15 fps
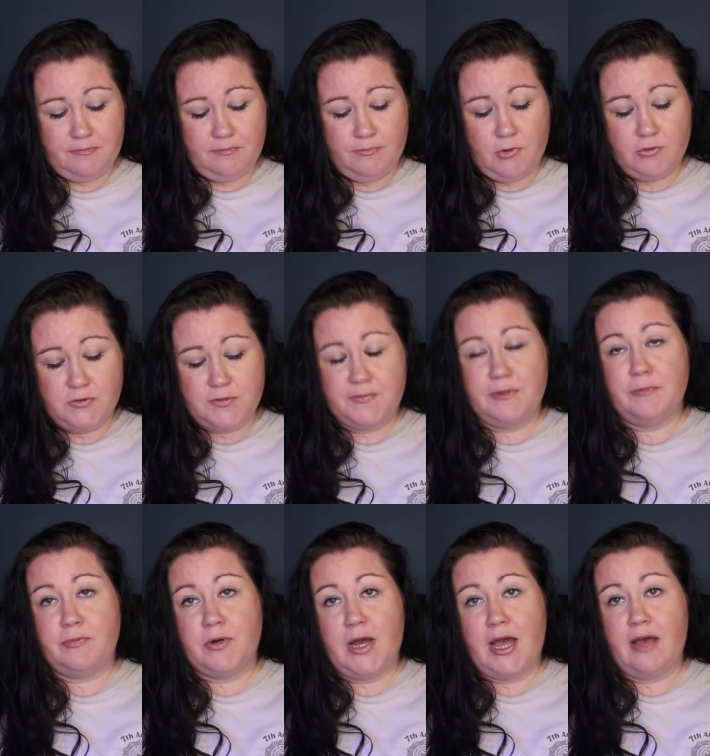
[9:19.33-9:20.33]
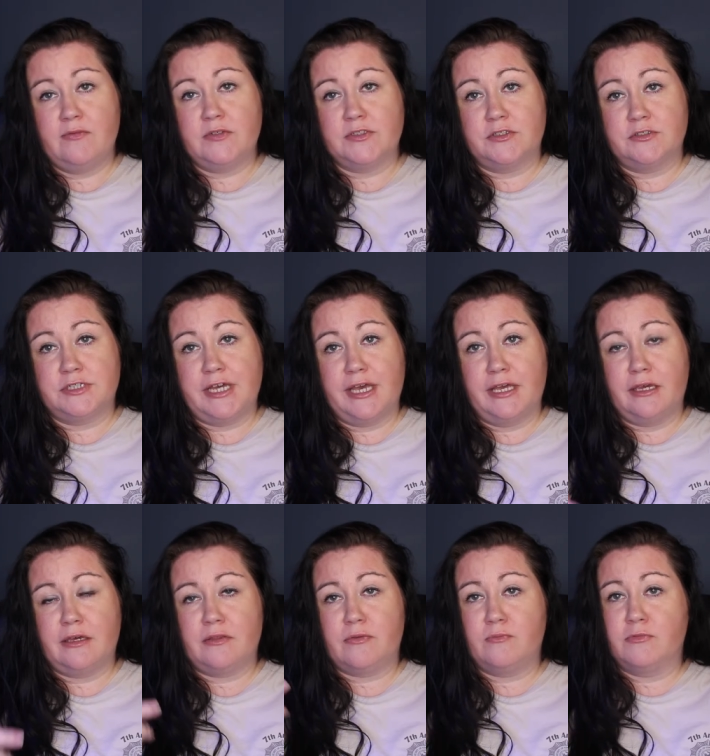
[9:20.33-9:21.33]
most people have in their
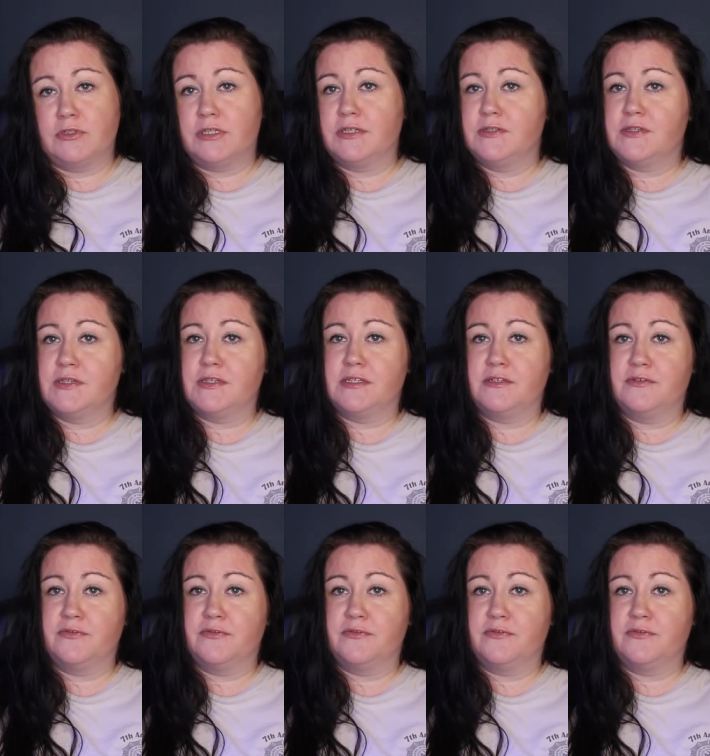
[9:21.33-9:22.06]
tank would consist